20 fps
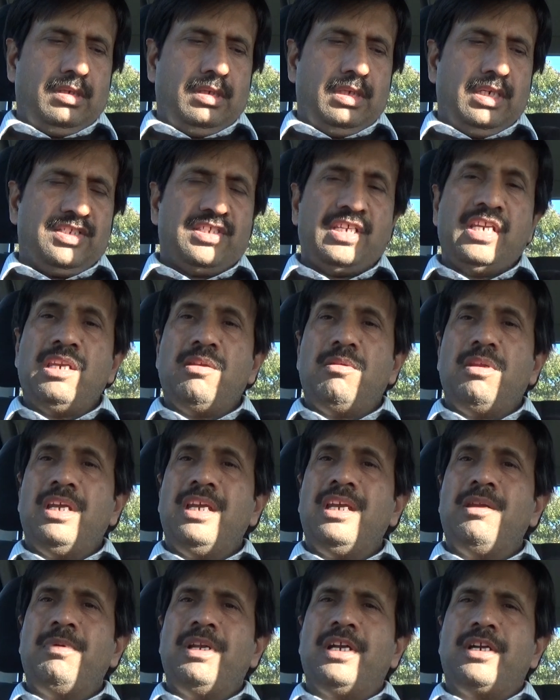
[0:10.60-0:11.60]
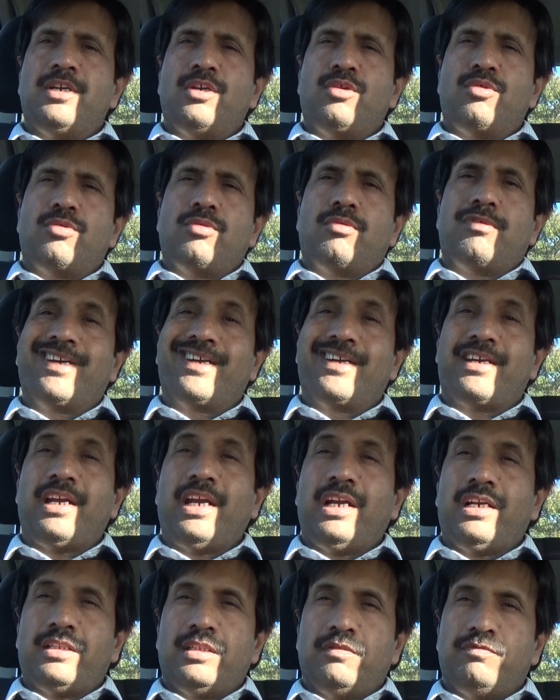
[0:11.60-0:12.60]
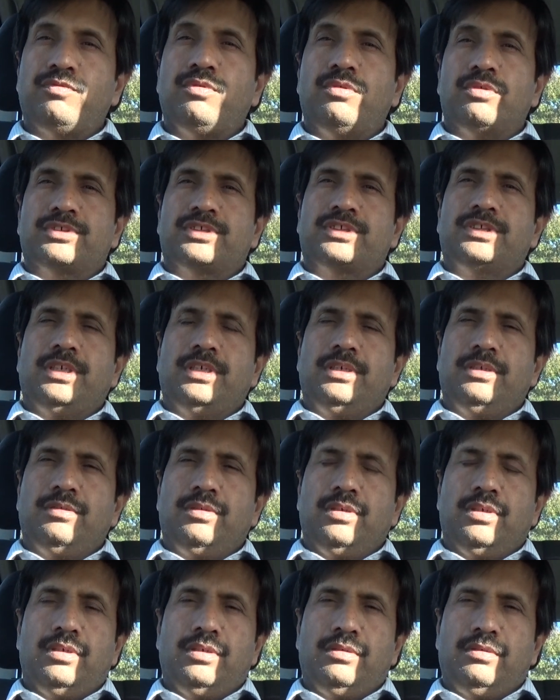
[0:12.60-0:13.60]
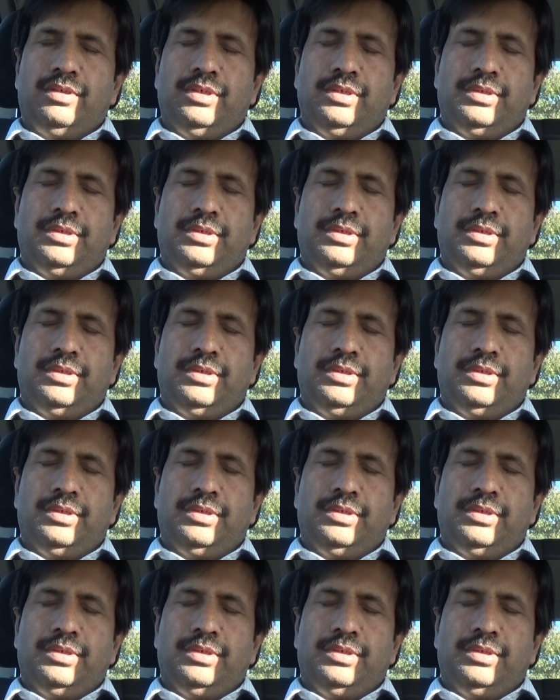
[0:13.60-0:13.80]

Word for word: it's an inability to retract the foreskin,